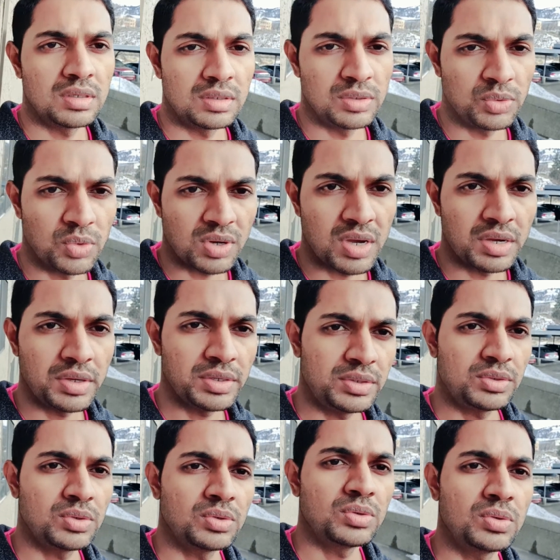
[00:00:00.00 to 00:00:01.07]
your
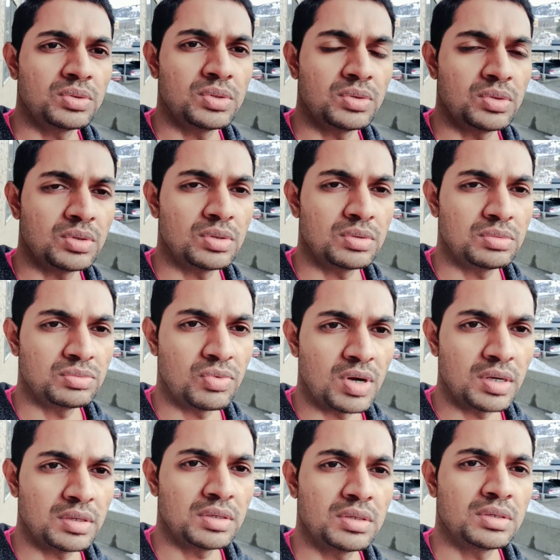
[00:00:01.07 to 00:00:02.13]
hydro, your
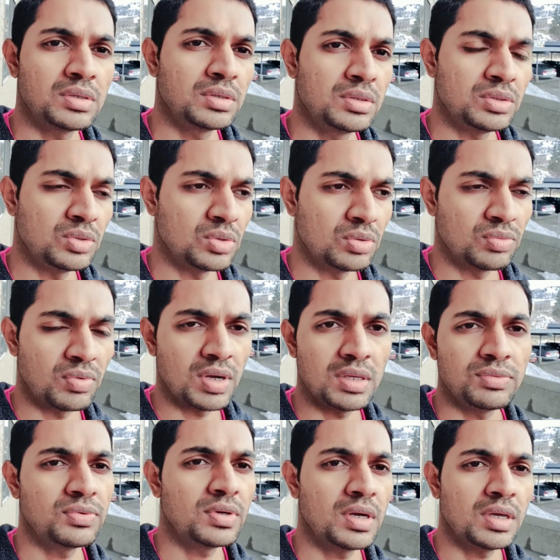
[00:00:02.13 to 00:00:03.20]
water, your
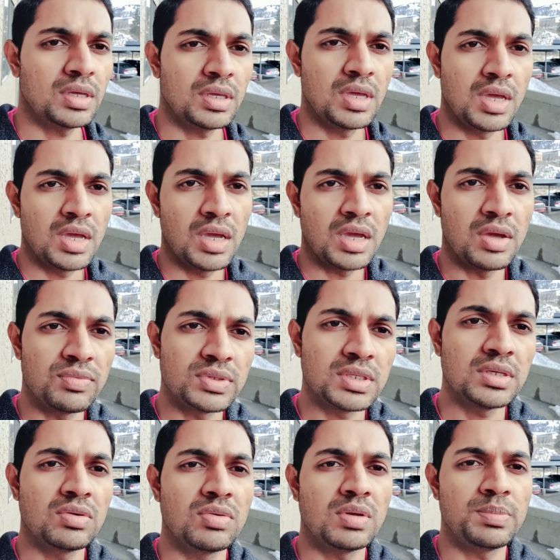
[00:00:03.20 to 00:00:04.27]
Wi-Fi,
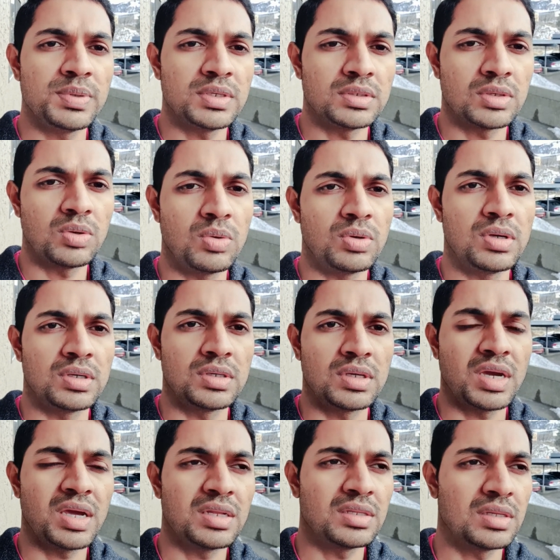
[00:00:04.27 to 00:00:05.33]
everything will be included,
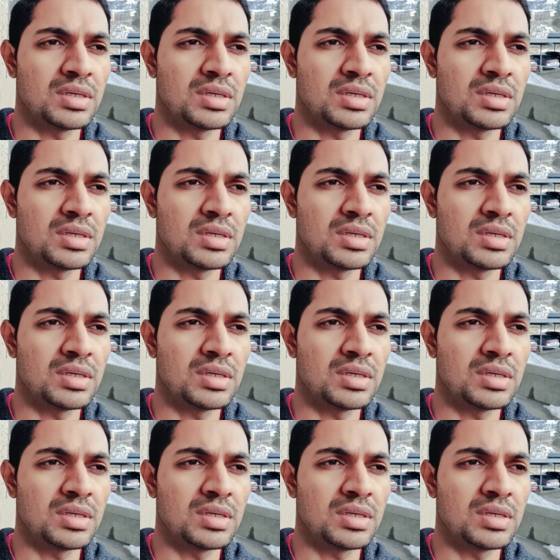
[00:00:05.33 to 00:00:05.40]
and